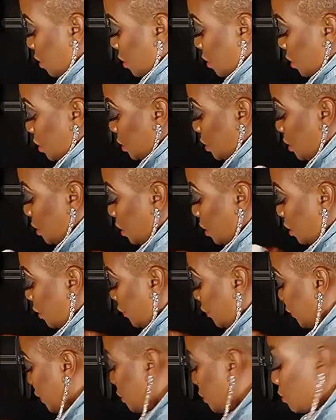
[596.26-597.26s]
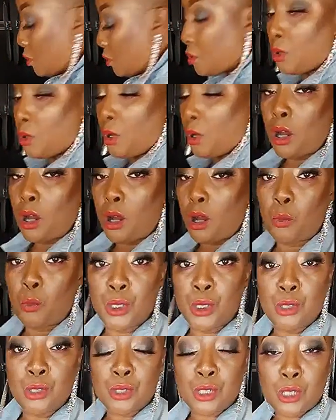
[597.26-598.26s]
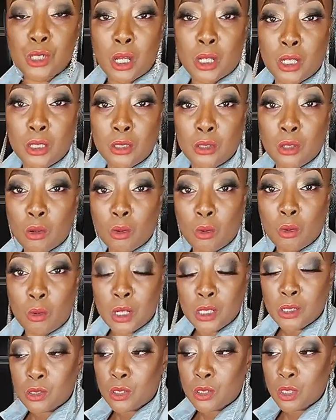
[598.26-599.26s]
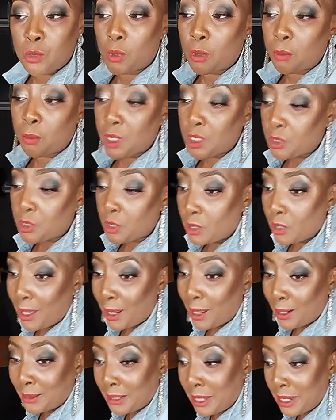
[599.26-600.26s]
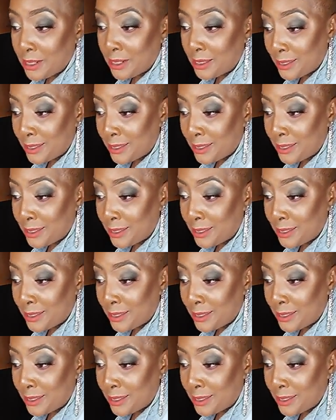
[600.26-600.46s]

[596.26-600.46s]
Shuck a few. Uh, when you shuck in your oyster, you want to make sure you got a nice